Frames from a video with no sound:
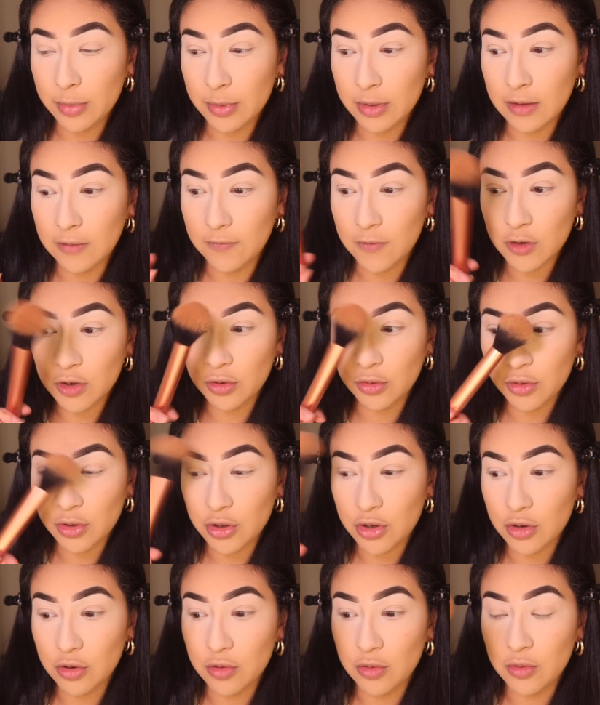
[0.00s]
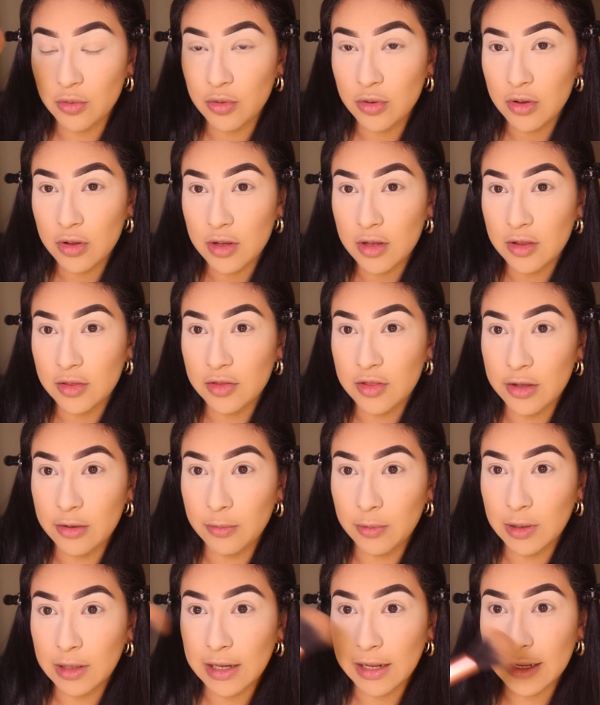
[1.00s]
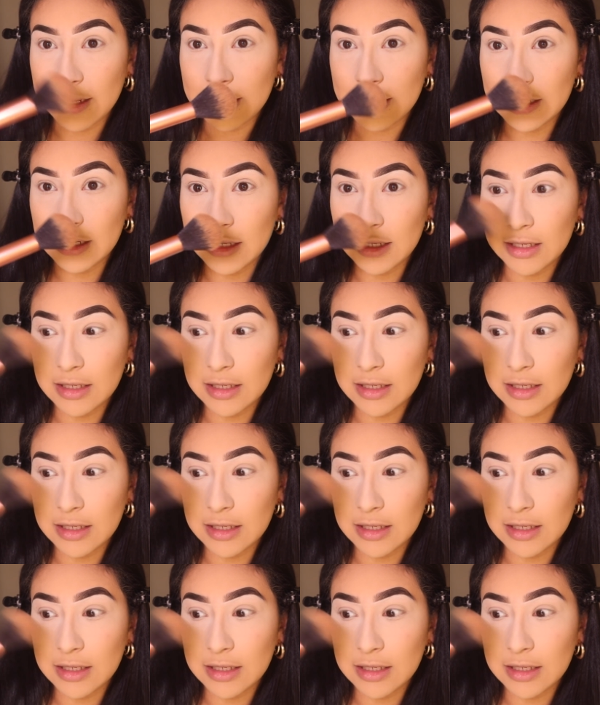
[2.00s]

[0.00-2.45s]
If you know, you know. They were like